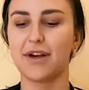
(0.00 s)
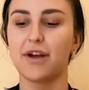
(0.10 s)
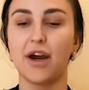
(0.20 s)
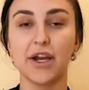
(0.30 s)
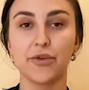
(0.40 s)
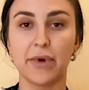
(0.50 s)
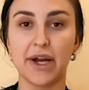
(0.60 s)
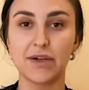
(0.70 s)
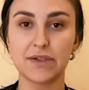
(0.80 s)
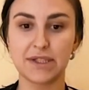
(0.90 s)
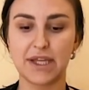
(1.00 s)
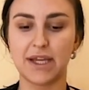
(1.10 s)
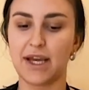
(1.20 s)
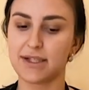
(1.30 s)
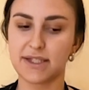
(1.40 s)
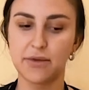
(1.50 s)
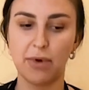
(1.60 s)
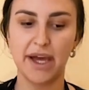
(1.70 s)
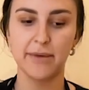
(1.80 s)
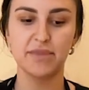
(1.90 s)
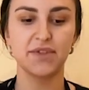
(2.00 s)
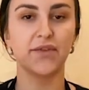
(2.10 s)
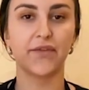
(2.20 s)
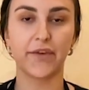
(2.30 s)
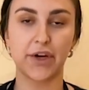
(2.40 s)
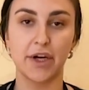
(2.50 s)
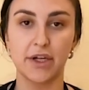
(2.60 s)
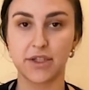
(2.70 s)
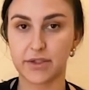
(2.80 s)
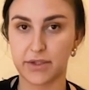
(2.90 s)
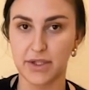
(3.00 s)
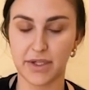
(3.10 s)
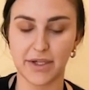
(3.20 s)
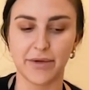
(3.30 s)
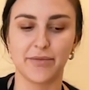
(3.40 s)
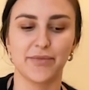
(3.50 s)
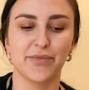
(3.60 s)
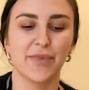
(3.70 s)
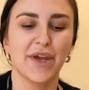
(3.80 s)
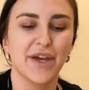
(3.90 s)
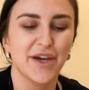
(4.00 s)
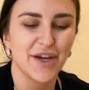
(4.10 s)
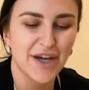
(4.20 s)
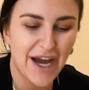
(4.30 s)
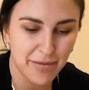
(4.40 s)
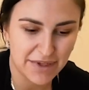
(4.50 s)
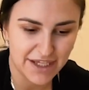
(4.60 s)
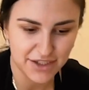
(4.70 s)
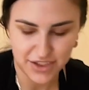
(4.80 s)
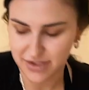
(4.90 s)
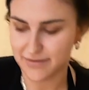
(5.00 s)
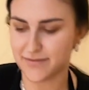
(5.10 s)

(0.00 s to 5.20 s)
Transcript: cotton rounds and SD wipes for the application.